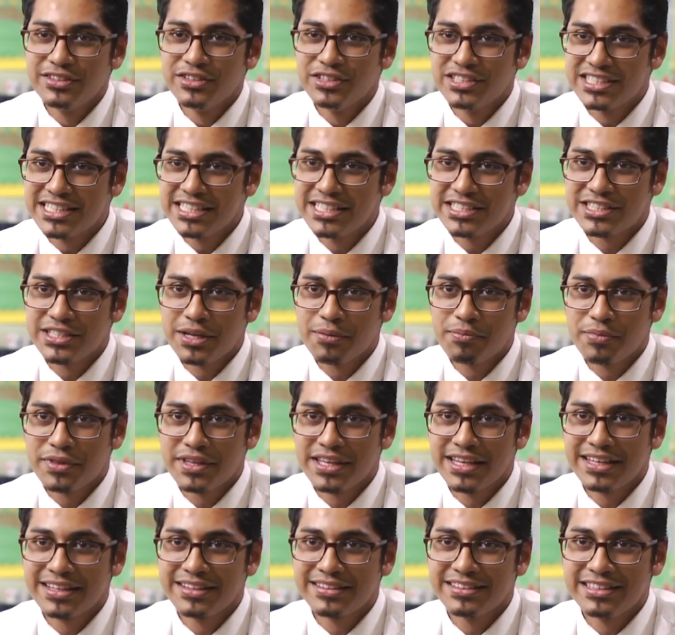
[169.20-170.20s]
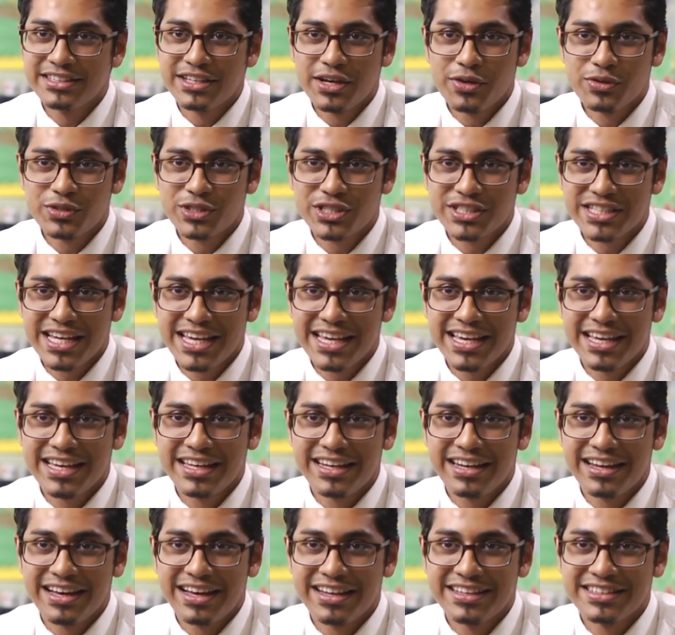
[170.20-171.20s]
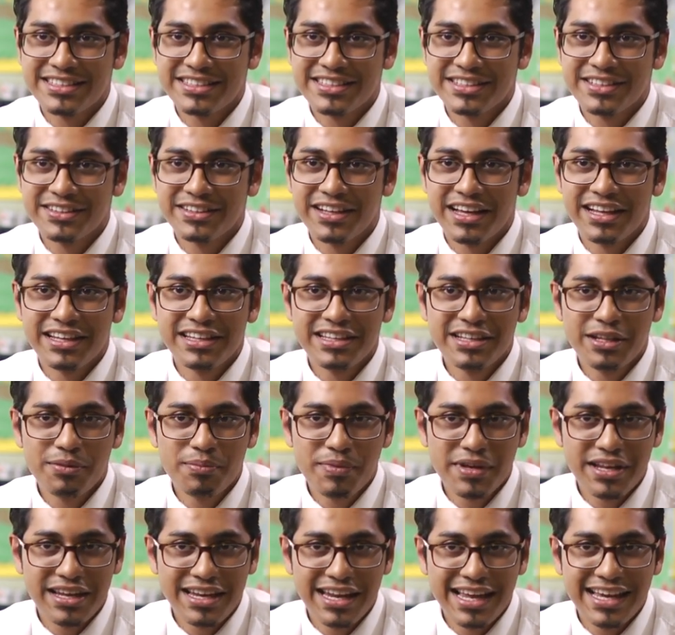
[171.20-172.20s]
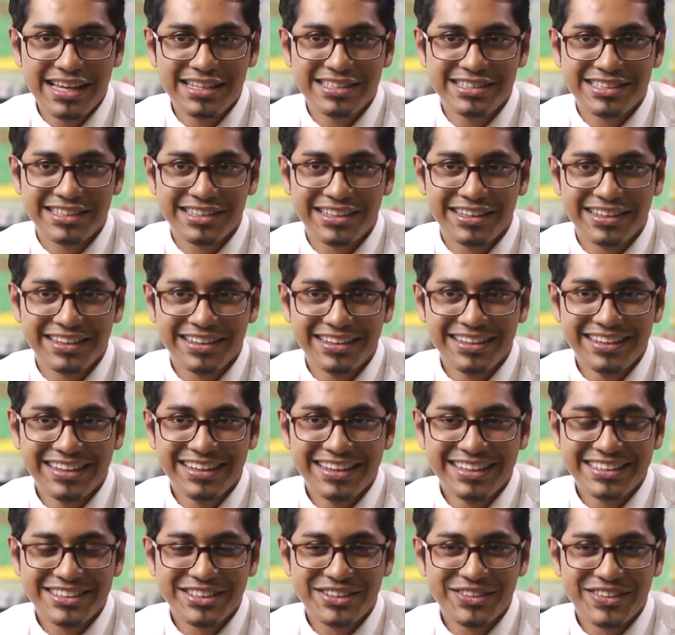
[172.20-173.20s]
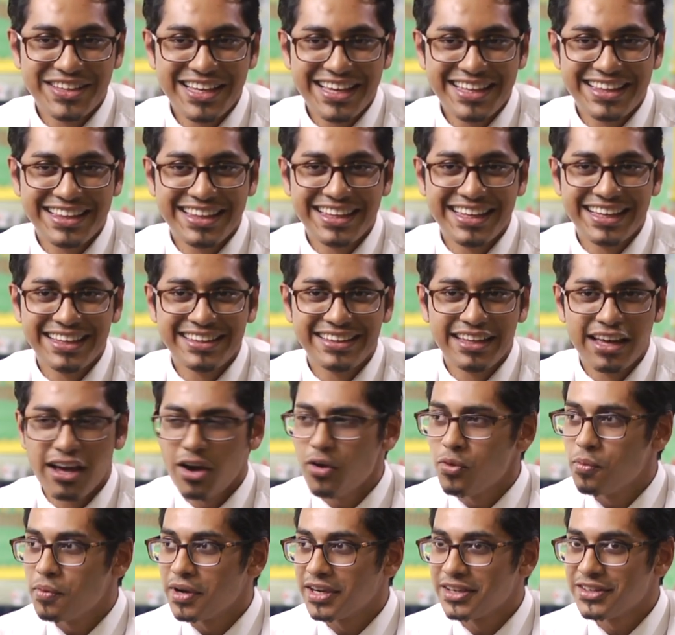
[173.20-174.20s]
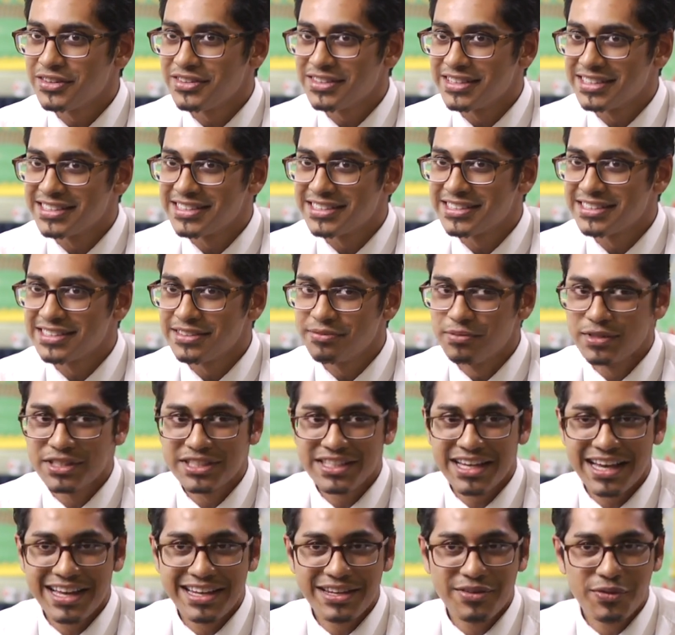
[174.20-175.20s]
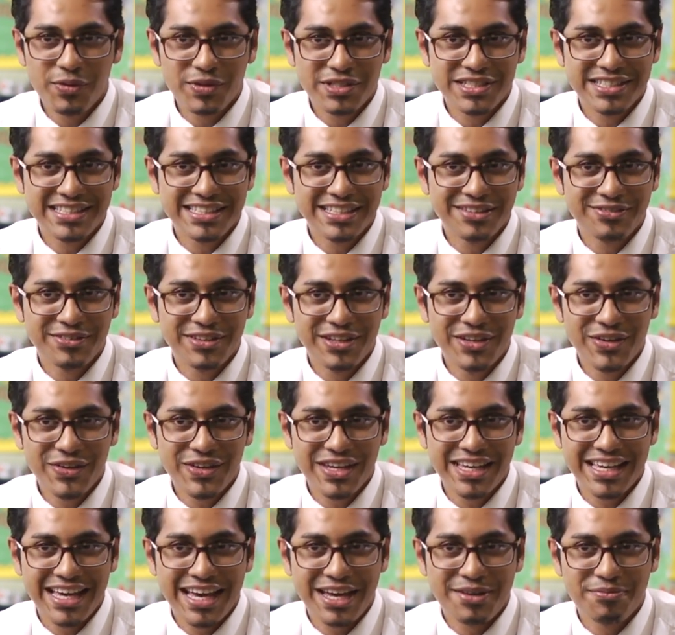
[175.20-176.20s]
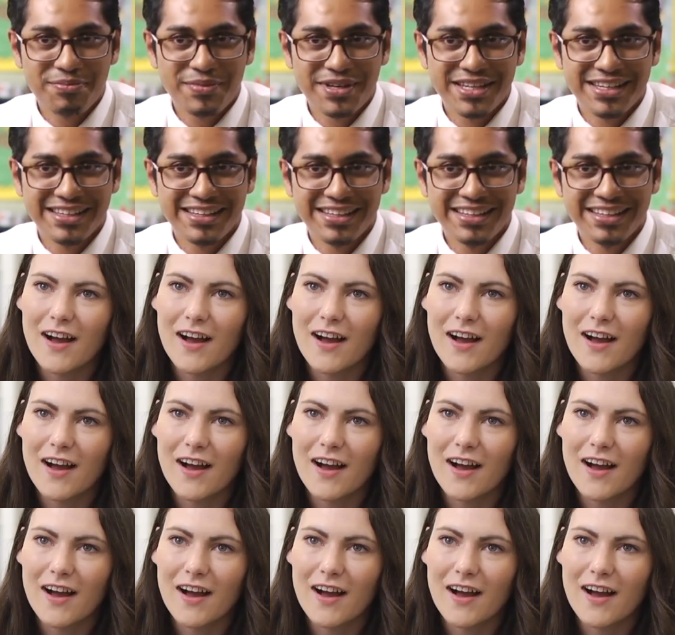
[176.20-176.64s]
You see something, you don't say it until a little bit later, so they think that, oh my goodness, Mr. Ali wasn't even looking at me.